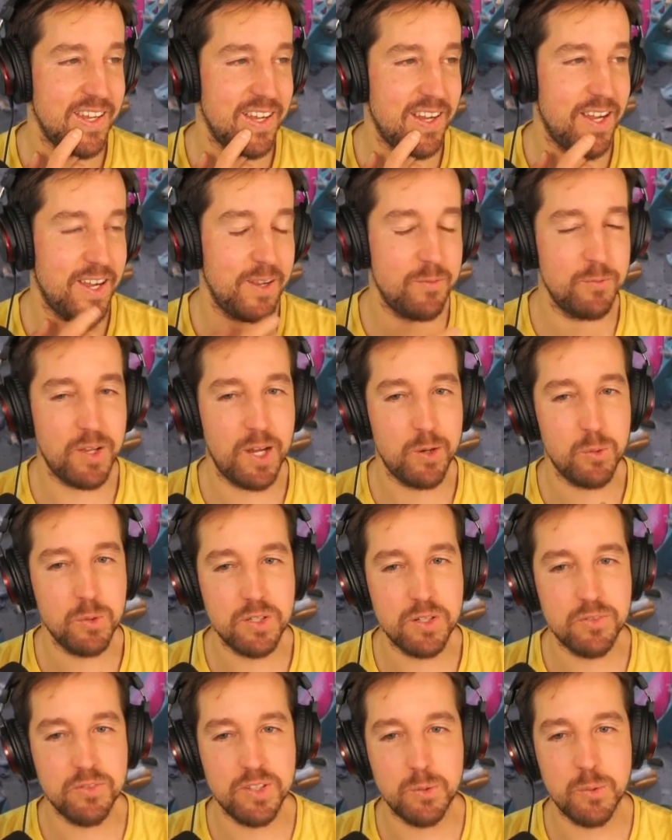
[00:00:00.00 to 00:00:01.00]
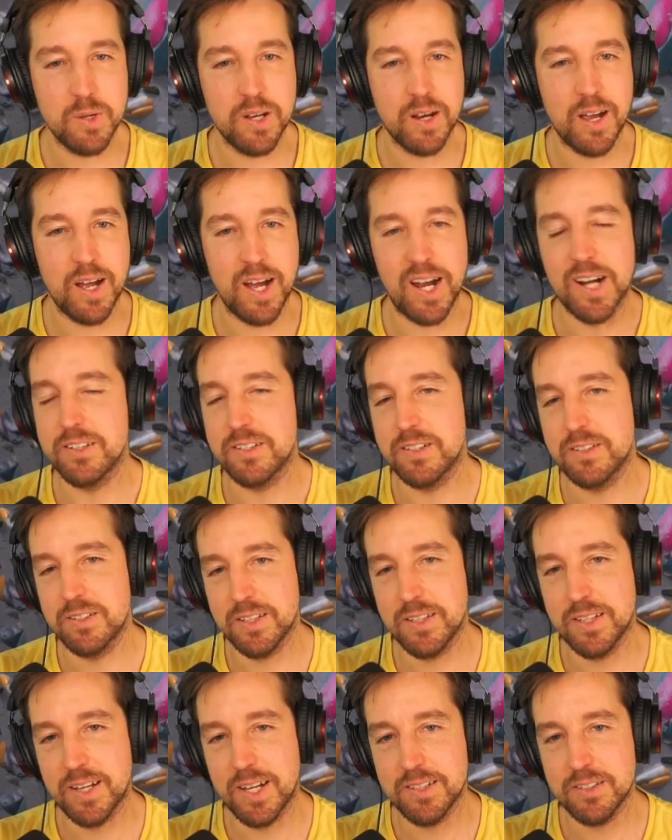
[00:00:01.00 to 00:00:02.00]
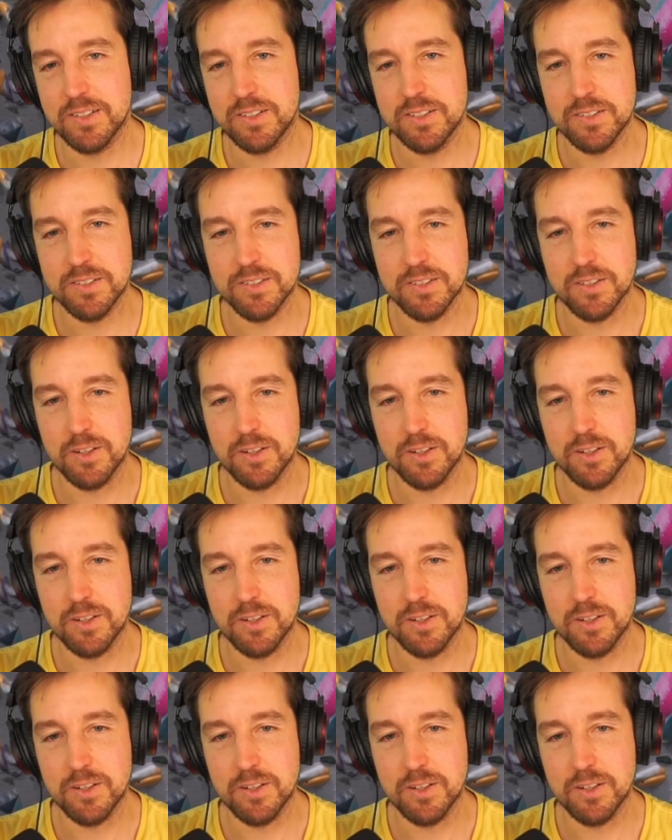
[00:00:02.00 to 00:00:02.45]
I wonder if they were harder than others